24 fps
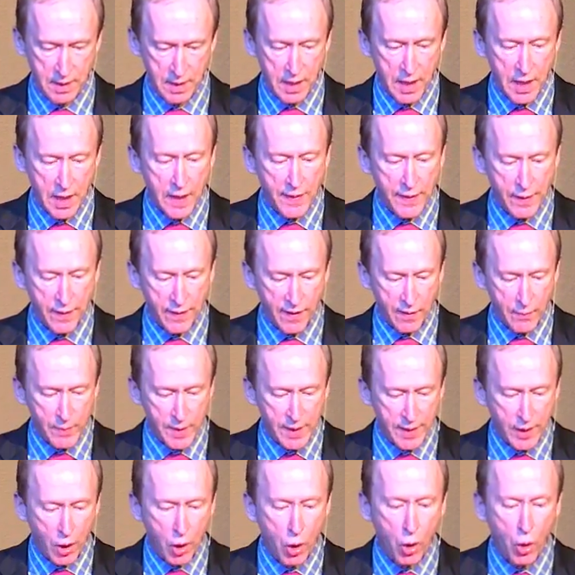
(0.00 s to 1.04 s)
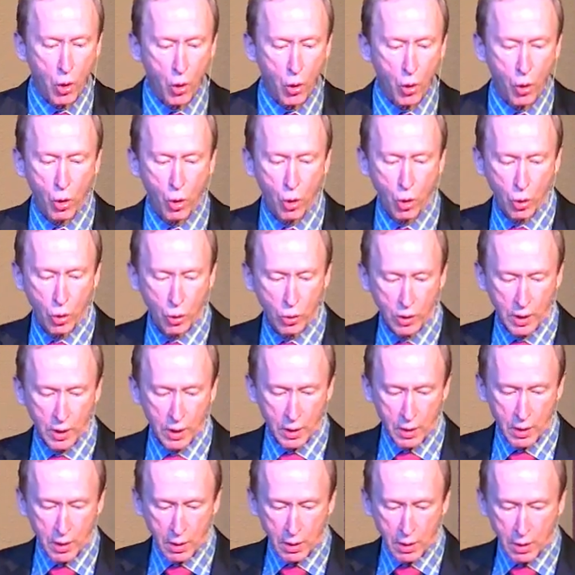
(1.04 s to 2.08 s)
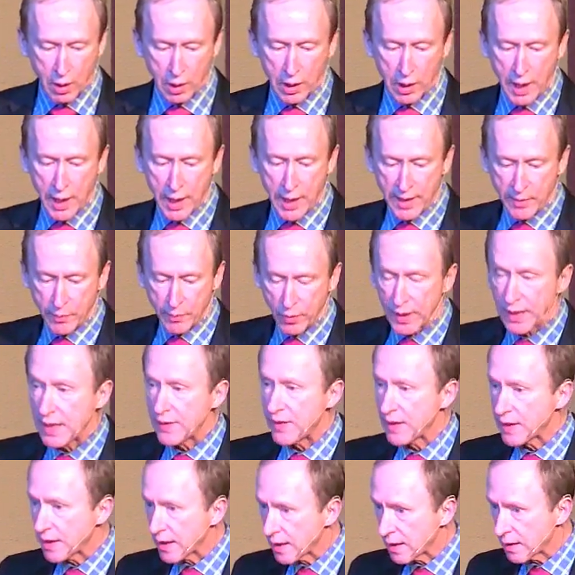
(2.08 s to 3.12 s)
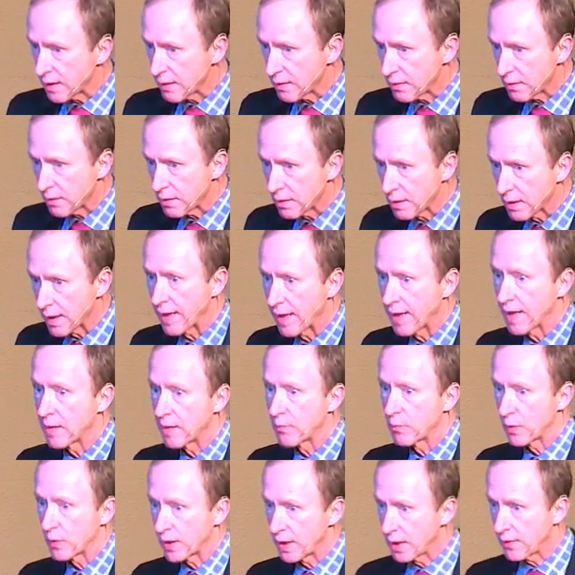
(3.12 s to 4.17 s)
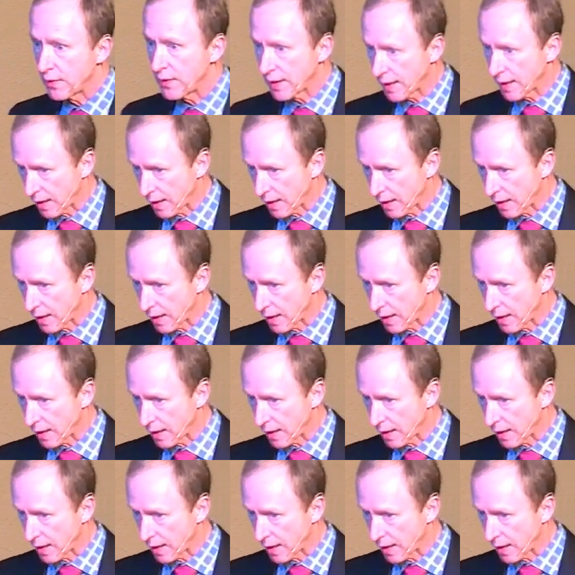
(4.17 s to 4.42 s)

there have been a whole lot of breathing in and breathing out.